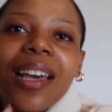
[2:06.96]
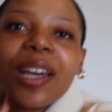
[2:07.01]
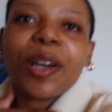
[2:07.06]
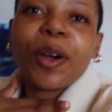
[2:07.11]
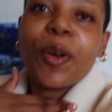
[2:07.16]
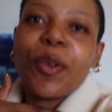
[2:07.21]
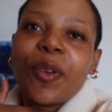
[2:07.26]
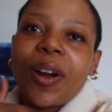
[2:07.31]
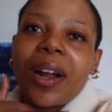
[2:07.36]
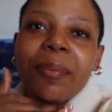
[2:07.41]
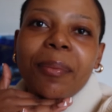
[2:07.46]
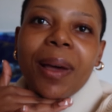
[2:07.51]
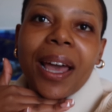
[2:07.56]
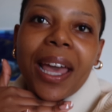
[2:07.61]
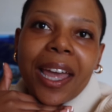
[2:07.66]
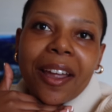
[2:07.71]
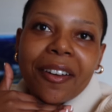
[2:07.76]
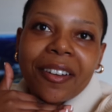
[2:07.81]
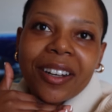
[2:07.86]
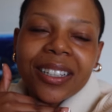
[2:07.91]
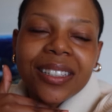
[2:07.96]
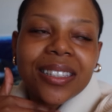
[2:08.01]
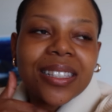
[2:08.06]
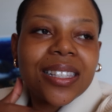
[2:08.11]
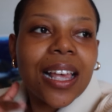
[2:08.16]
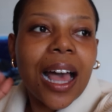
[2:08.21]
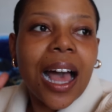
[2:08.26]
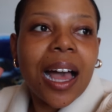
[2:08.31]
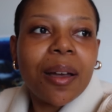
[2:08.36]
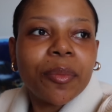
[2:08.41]
I go run my
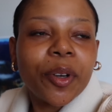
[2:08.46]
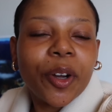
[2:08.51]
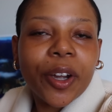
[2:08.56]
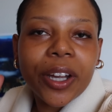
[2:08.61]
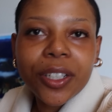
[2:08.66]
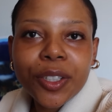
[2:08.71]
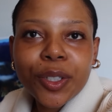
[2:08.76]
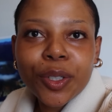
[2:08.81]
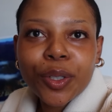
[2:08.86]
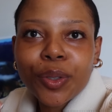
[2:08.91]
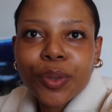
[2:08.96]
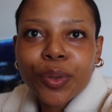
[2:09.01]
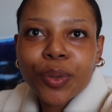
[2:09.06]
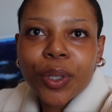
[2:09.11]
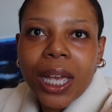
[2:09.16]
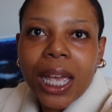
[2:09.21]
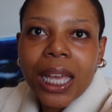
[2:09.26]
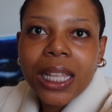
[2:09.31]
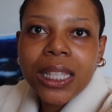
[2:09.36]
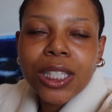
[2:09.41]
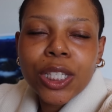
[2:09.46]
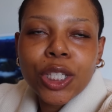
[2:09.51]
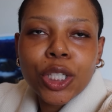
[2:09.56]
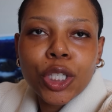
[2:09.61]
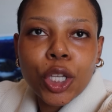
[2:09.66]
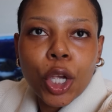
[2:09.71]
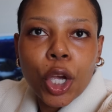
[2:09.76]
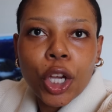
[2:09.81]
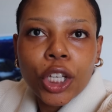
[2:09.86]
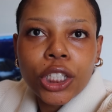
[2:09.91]
errands, I'm going to
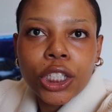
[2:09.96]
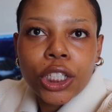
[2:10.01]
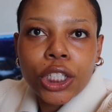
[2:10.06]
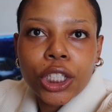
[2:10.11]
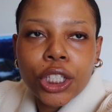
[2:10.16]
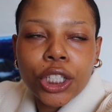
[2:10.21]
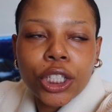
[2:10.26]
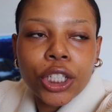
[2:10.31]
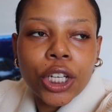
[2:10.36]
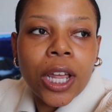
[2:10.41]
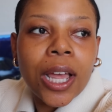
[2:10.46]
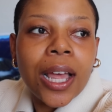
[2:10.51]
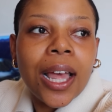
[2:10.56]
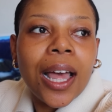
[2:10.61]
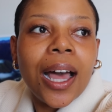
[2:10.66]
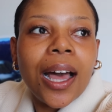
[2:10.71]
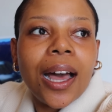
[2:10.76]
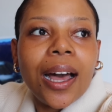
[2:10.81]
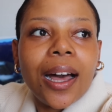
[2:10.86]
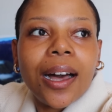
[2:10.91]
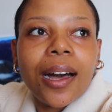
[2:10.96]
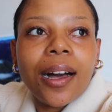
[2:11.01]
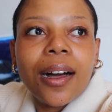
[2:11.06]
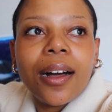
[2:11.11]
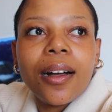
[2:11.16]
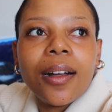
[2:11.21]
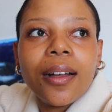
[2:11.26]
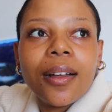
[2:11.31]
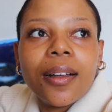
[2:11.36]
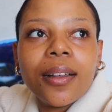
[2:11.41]
insert
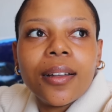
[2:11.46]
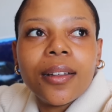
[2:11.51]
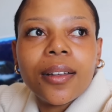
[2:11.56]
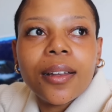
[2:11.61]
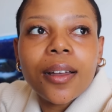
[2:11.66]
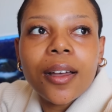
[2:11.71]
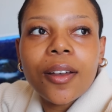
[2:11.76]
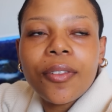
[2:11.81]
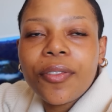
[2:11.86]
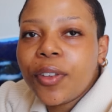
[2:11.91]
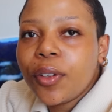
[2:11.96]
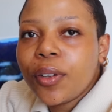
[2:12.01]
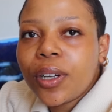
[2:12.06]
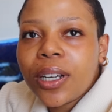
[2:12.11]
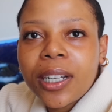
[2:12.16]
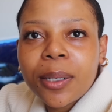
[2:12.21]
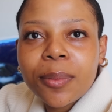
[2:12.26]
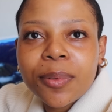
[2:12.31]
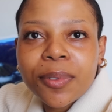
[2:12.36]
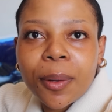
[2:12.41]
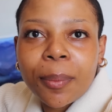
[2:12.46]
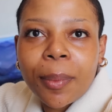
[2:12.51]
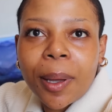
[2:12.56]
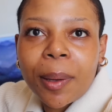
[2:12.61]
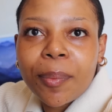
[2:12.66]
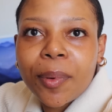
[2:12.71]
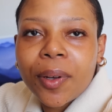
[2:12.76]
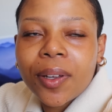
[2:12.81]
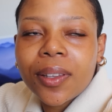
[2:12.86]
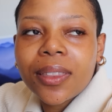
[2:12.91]
a few clips from
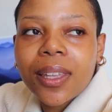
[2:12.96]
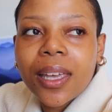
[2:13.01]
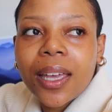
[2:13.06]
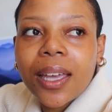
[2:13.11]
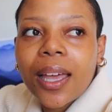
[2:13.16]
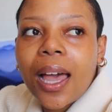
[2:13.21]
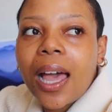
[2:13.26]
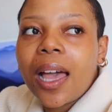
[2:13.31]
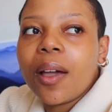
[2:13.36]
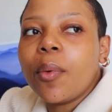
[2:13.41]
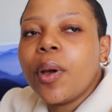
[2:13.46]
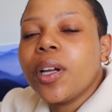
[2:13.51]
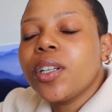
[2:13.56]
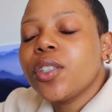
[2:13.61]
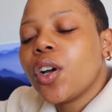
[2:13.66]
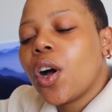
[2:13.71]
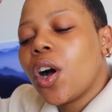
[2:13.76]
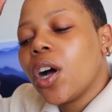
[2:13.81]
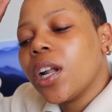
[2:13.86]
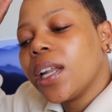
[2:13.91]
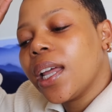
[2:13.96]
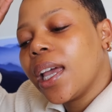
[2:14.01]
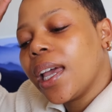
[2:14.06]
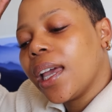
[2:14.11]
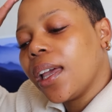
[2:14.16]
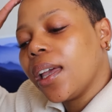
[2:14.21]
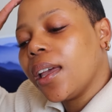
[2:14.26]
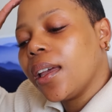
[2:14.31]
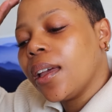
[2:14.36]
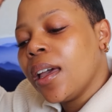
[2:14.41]
my birthday. I went on
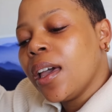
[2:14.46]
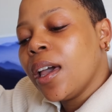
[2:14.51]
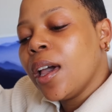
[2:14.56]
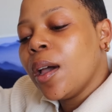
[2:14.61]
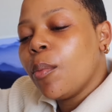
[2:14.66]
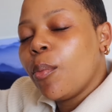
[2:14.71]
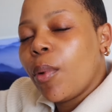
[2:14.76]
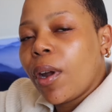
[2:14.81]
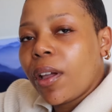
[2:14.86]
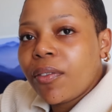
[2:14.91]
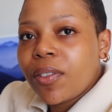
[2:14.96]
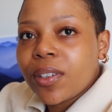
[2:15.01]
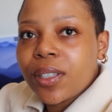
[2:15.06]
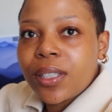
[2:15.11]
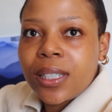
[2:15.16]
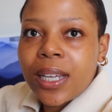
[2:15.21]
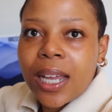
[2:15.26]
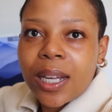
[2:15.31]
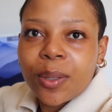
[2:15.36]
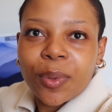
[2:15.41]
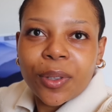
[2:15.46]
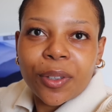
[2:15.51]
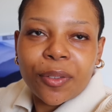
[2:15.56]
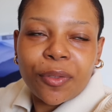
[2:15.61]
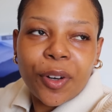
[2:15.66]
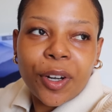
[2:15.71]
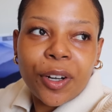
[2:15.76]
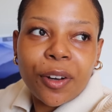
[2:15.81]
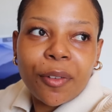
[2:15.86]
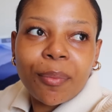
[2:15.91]
a breakfast date with a
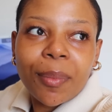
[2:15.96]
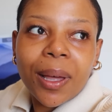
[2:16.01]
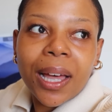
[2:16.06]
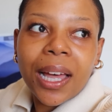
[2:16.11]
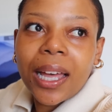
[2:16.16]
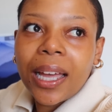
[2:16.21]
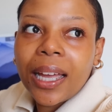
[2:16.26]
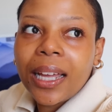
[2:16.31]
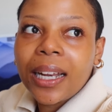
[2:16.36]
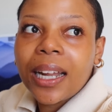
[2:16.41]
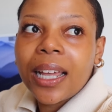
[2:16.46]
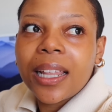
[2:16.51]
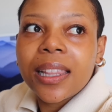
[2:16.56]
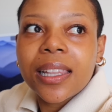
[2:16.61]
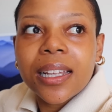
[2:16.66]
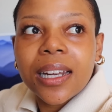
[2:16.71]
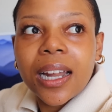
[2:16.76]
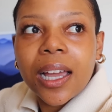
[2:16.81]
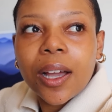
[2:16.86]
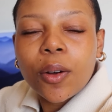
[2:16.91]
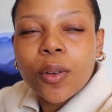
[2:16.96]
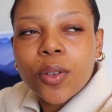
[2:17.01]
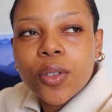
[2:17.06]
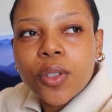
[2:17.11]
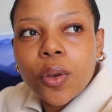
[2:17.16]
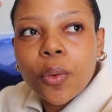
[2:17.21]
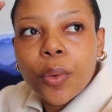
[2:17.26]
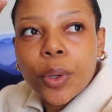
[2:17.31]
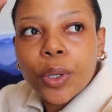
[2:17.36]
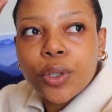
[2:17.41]
friend of mine, and then I
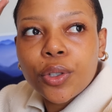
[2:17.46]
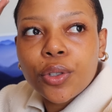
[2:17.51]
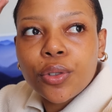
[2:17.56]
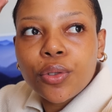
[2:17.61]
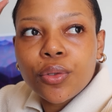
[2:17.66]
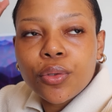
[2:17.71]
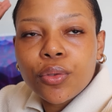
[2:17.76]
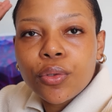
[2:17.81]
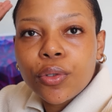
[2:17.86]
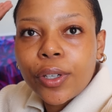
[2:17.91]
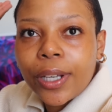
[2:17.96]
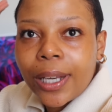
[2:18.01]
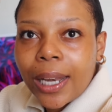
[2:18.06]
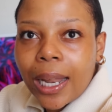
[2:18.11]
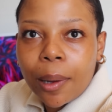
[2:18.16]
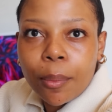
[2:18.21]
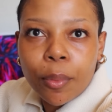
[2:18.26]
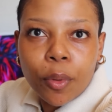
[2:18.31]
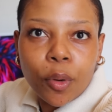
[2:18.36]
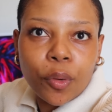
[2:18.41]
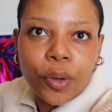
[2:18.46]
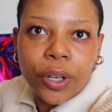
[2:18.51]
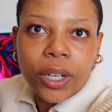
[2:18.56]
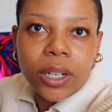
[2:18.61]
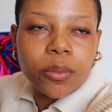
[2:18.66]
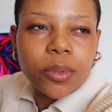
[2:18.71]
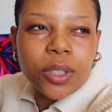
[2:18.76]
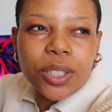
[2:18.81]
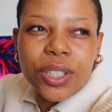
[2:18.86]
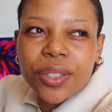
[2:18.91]
also went to
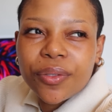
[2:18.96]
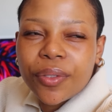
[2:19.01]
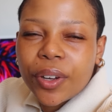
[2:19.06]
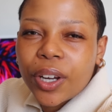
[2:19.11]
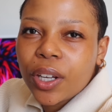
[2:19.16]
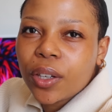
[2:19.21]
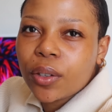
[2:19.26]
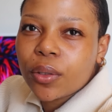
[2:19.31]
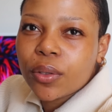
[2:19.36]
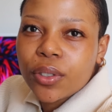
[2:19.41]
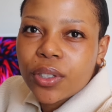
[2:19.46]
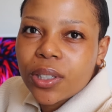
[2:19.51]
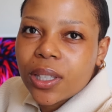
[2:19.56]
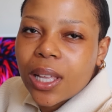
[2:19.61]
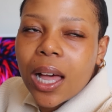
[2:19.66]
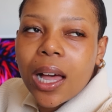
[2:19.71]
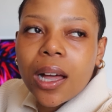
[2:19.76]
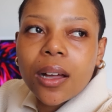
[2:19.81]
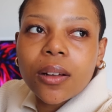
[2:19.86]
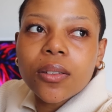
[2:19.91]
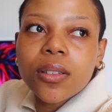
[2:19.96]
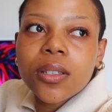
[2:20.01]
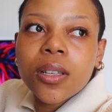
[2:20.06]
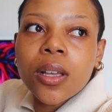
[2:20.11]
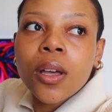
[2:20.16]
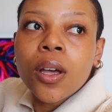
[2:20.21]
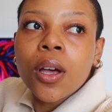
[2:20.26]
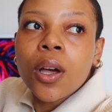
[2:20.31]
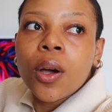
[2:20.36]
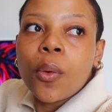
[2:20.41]
Laborie, which is very close to the house,
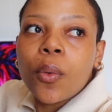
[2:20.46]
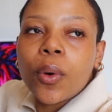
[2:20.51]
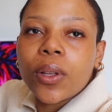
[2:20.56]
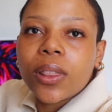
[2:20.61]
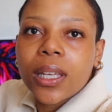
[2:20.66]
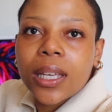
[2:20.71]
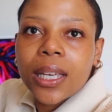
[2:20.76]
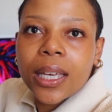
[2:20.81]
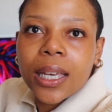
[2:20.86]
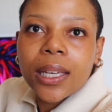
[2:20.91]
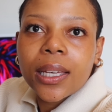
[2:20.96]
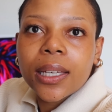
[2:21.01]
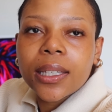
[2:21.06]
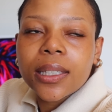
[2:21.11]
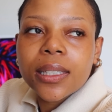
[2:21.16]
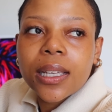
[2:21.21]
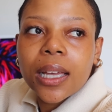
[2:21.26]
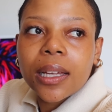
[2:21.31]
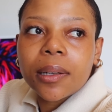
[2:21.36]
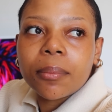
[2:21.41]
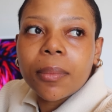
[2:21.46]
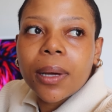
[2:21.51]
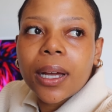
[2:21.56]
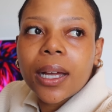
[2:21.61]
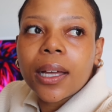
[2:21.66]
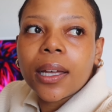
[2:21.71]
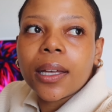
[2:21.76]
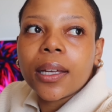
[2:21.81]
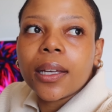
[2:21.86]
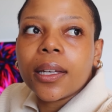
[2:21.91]
with the kids and
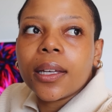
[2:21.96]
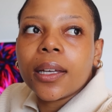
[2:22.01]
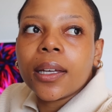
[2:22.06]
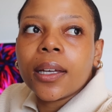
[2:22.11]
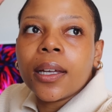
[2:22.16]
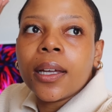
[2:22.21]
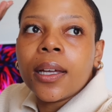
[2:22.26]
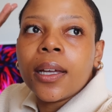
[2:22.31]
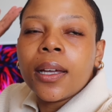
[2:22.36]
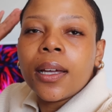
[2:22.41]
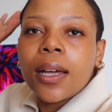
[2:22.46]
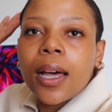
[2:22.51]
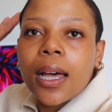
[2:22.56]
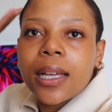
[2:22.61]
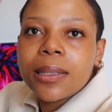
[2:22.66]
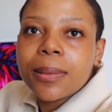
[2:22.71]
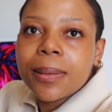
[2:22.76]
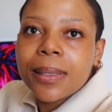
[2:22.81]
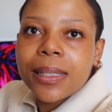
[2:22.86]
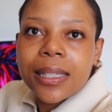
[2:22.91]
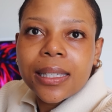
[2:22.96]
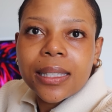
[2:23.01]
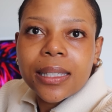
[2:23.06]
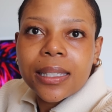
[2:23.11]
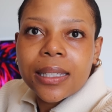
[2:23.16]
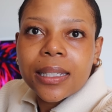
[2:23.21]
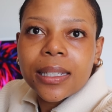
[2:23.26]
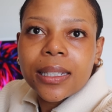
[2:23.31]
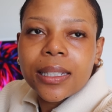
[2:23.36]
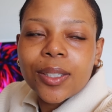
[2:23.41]
my husband
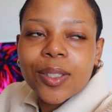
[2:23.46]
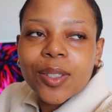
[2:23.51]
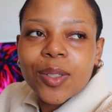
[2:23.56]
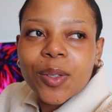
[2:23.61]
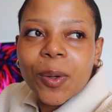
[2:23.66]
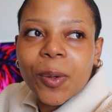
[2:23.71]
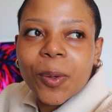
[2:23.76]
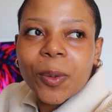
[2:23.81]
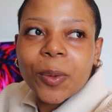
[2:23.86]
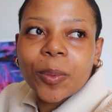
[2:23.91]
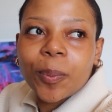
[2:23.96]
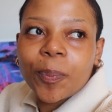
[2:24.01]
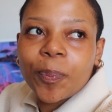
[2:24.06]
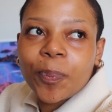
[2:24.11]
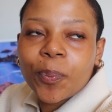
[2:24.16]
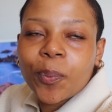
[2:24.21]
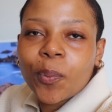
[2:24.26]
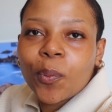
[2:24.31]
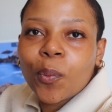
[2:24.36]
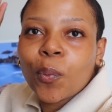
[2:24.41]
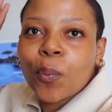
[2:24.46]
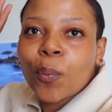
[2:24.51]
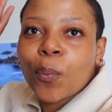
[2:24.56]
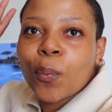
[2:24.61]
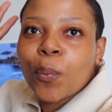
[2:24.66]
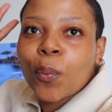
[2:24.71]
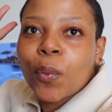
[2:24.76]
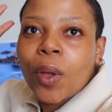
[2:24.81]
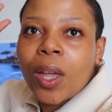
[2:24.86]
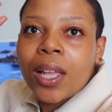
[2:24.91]
Sissy. So
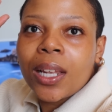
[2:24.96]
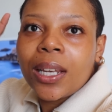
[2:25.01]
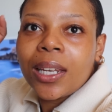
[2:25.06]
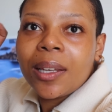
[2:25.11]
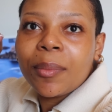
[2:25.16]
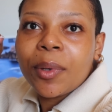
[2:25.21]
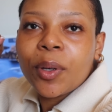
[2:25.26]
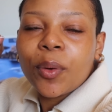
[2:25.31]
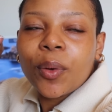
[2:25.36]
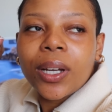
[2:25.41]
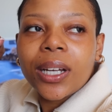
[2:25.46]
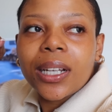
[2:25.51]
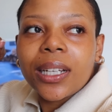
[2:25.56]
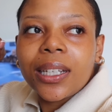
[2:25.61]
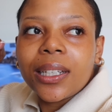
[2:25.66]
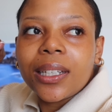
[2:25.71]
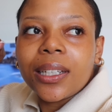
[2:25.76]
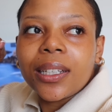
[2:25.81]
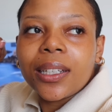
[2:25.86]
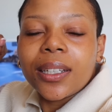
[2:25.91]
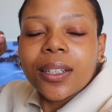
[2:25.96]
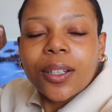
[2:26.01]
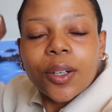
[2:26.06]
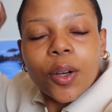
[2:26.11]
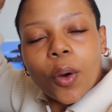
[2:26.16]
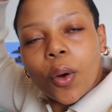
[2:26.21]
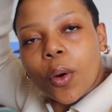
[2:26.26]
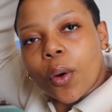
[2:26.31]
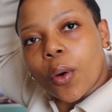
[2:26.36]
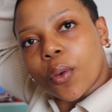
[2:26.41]
let me quickly
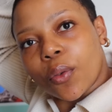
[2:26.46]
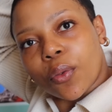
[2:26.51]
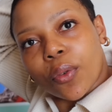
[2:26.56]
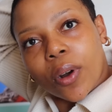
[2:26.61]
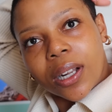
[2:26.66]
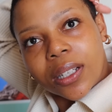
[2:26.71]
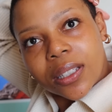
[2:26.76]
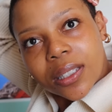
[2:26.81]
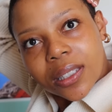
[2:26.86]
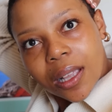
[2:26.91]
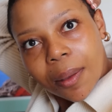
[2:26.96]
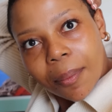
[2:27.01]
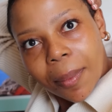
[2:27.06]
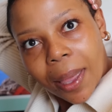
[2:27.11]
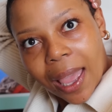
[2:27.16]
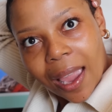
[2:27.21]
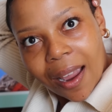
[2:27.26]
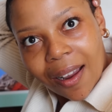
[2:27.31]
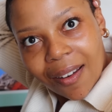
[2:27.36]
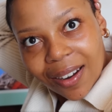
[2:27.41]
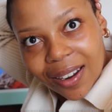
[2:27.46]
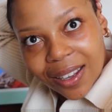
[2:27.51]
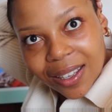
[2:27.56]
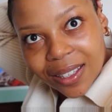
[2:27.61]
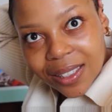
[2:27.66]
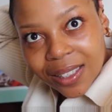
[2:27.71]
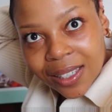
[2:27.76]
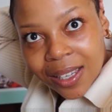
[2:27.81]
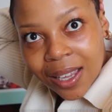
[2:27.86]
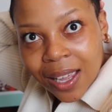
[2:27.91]
go run some
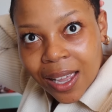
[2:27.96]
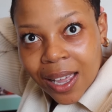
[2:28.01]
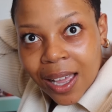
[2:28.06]
errands.